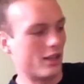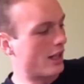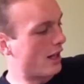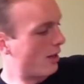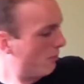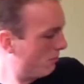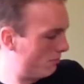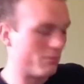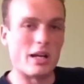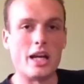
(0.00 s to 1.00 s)
um,
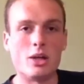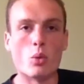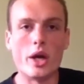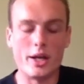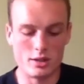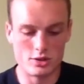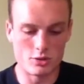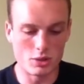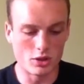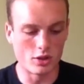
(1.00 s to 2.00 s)
anywhere,
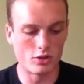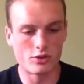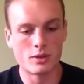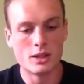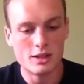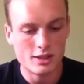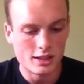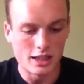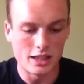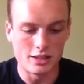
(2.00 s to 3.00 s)
to be honest
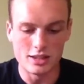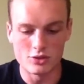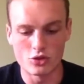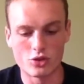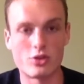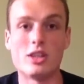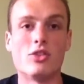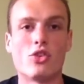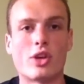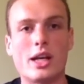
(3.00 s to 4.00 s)
it, it's just
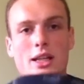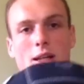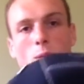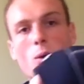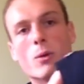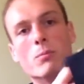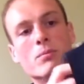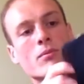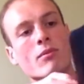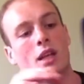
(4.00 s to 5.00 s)
insanely warm.
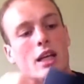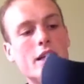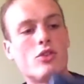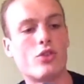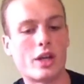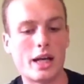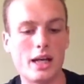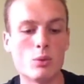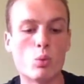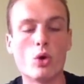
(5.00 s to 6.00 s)
It's
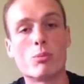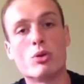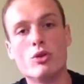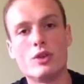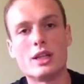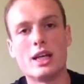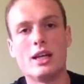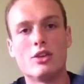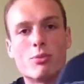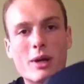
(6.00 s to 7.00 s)
a waterproof
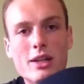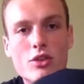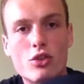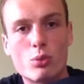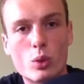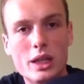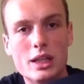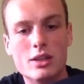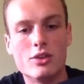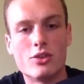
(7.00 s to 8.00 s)
again. It's made in
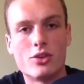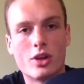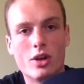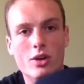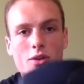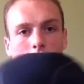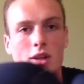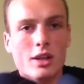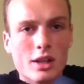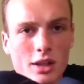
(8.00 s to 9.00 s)
Sweden, so
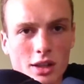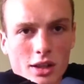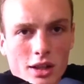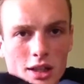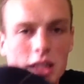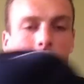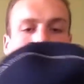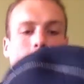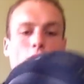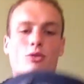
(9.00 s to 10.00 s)

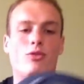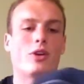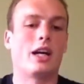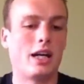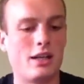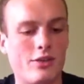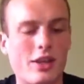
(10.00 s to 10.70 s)
if uh,